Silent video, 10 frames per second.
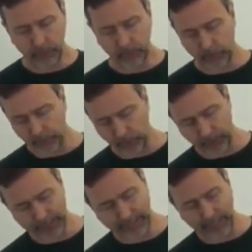You'll
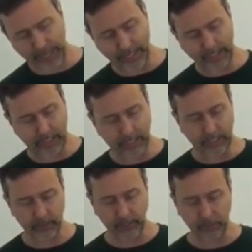notice that
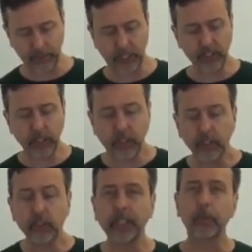in our demonstration. I'll
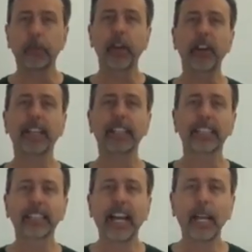also be comparing the
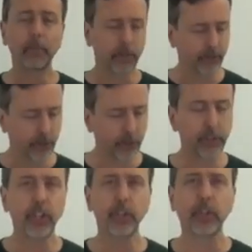type of
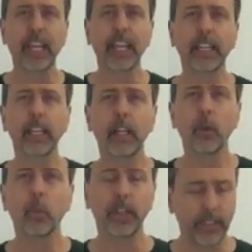juice you get
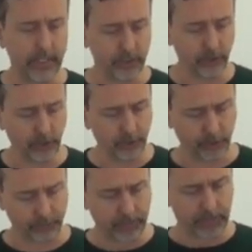with each juicer.